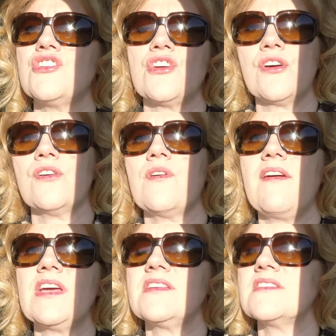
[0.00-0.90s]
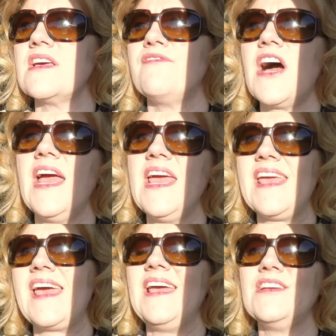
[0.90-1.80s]
sugar cravings. If I
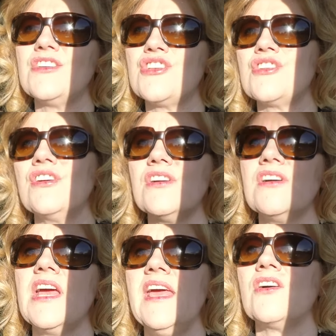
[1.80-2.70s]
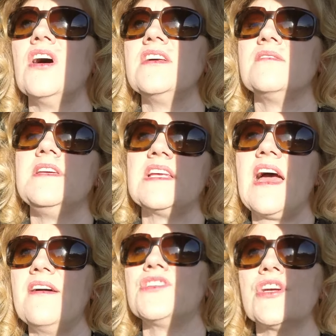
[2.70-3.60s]
ate sugar, it caused me to
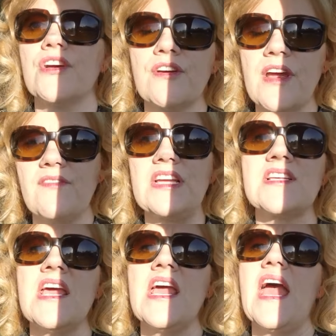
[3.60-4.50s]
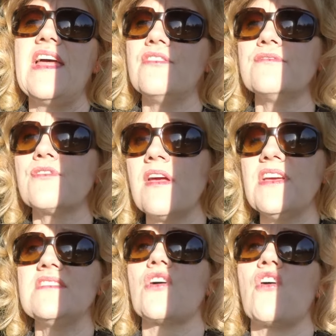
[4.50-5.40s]
have sugar cravings. And those
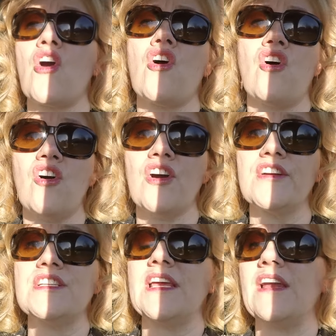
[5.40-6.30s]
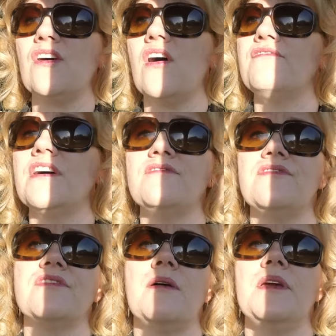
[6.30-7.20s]
cravings are hard to get off of.
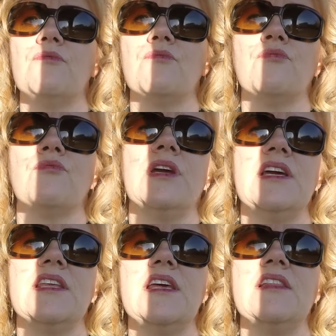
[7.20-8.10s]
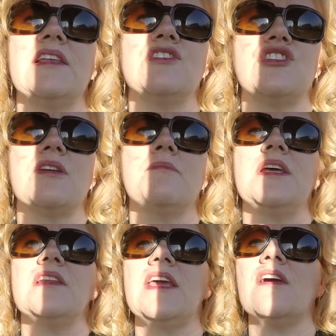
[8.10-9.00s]
I mean, really
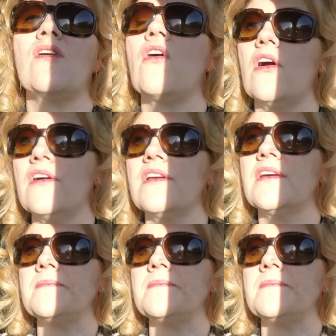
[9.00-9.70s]
legitimately hard.